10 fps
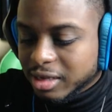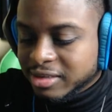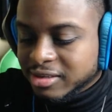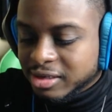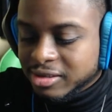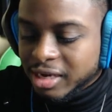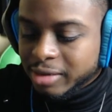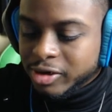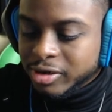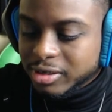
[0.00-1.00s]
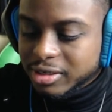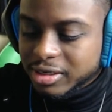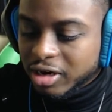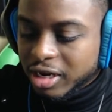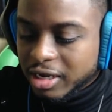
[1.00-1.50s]
I set a timer
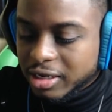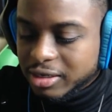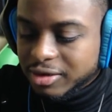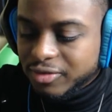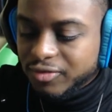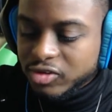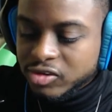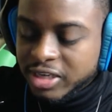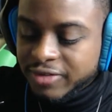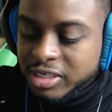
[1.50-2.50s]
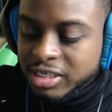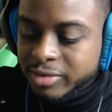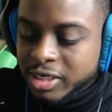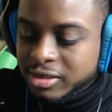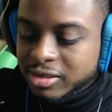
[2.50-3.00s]
for uh, for
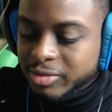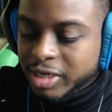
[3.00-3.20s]
17 minutes.